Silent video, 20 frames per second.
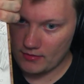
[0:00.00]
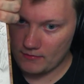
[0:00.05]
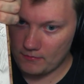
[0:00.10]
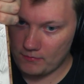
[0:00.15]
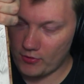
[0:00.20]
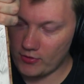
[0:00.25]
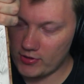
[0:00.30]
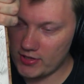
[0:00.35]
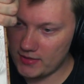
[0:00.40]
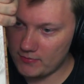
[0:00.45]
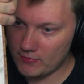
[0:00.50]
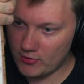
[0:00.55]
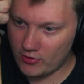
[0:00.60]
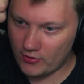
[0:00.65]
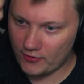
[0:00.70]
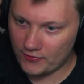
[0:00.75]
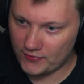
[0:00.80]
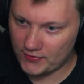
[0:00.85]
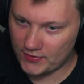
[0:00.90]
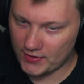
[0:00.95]

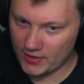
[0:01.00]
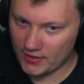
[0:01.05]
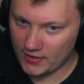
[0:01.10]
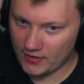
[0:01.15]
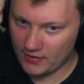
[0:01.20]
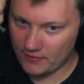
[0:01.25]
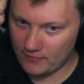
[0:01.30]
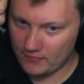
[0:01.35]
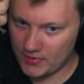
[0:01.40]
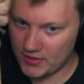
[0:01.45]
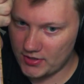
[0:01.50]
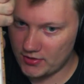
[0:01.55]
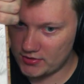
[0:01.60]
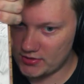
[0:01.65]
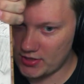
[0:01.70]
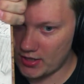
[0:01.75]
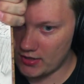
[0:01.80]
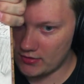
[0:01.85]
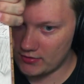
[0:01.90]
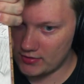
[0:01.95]
polymorphed
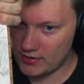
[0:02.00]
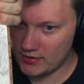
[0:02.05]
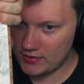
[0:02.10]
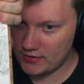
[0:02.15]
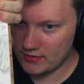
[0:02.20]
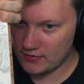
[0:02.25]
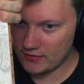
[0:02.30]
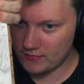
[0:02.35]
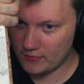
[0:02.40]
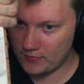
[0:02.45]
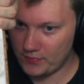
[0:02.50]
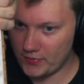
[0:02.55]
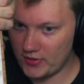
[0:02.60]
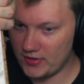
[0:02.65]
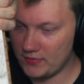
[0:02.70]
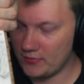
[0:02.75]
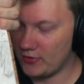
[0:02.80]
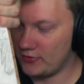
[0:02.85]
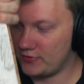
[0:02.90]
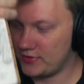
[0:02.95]
Minotaur. I'm
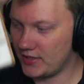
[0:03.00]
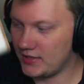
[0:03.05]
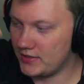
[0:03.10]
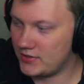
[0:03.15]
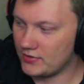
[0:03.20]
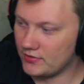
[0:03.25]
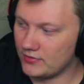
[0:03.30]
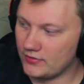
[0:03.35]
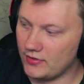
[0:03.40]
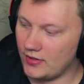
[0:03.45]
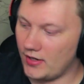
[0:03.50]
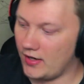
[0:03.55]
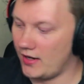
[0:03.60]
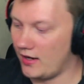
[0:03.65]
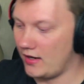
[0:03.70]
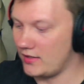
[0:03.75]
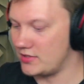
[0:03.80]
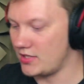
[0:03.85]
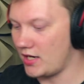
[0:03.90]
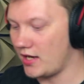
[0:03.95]
polymorphed into
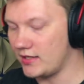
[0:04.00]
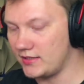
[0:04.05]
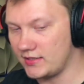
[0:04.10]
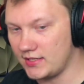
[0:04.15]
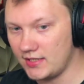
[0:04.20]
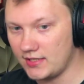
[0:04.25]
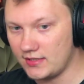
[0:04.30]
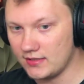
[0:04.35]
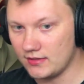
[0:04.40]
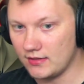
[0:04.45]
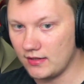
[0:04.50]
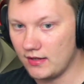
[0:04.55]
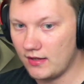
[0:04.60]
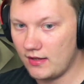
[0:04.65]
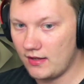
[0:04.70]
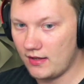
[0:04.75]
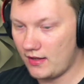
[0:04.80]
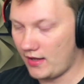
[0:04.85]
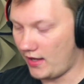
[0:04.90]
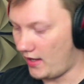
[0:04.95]
a giant eagle,
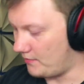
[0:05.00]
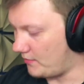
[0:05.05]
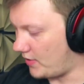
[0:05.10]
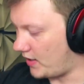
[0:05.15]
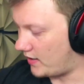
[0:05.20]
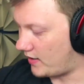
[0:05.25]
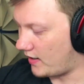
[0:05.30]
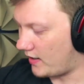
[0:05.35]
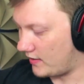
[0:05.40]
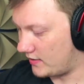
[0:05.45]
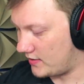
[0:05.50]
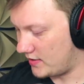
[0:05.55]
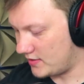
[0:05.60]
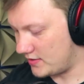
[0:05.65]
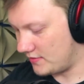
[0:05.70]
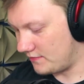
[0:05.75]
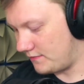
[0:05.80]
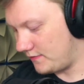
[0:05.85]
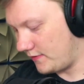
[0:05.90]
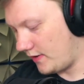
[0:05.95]
and my character
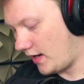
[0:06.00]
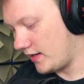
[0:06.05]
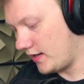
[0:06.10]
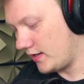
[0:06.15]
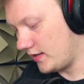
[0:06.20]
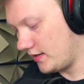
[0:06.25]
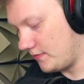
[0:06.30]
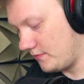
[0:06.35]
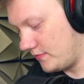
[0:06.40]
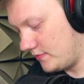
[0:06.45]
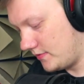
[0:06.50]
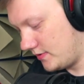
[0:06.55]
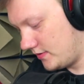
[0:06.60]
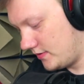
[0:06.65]
is flying him